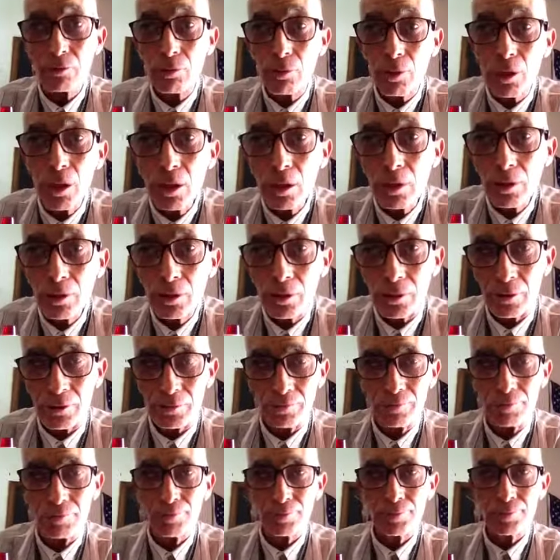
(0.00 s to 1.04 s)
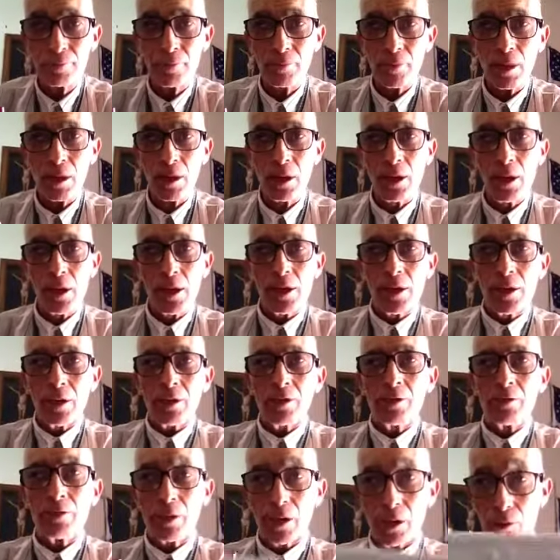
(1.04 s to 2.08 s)
wrong.
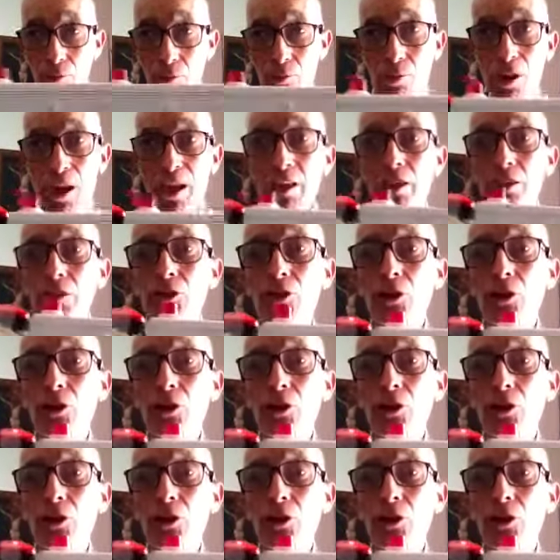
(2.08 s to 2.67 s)
The right